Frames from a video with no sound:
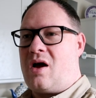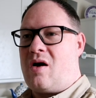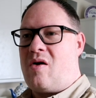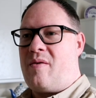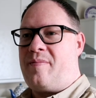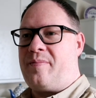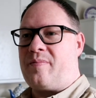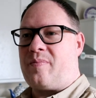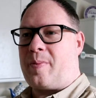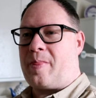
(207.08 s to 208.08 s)
I'll
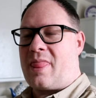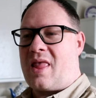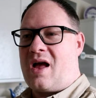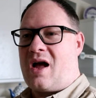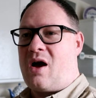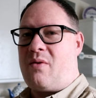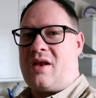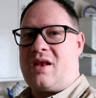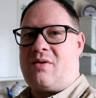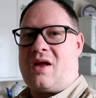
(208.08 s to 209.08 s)
go
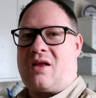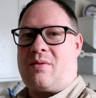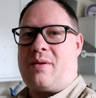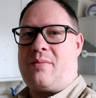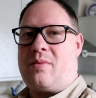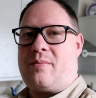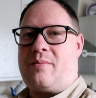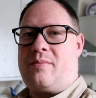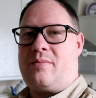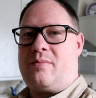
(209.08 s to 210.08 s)
into it a little bit
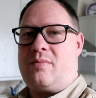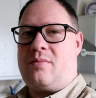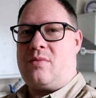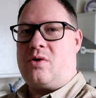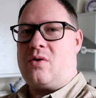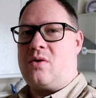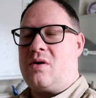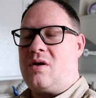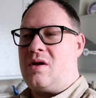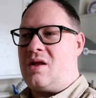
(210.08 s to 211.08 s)
more
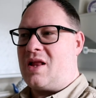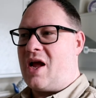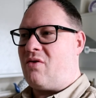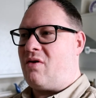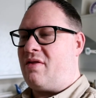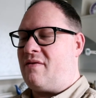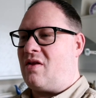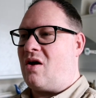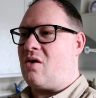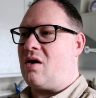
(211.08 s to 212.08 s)
later on in the
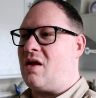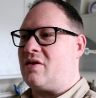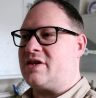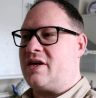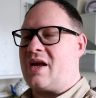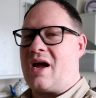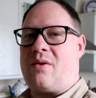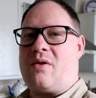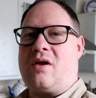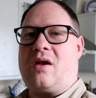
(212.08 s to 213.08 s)
vlog. I'll sit
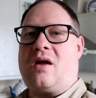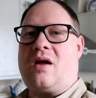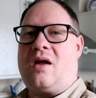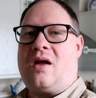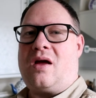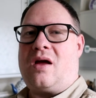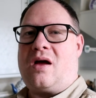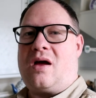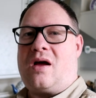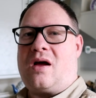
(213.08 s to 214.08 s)
down and
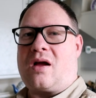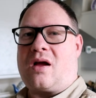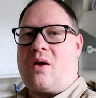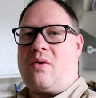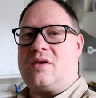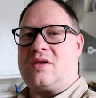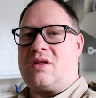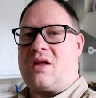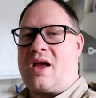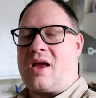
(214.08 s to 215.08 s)
go
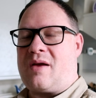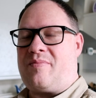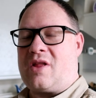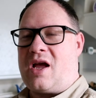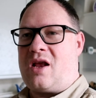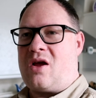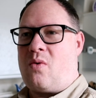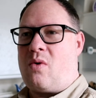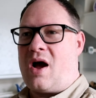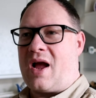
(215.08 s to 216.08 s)
and like let you know
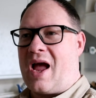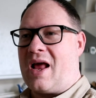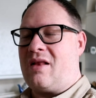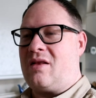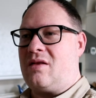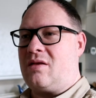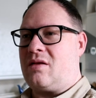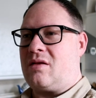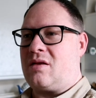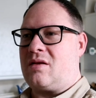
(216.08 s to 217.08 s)
what I can and
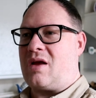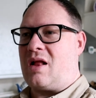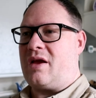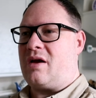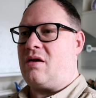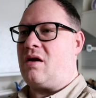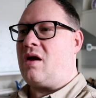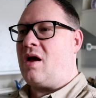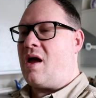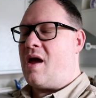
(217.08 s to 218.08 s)
tell you,
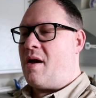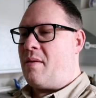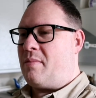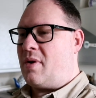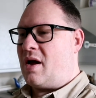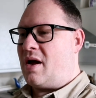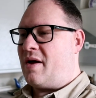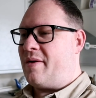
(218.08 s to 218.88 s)
but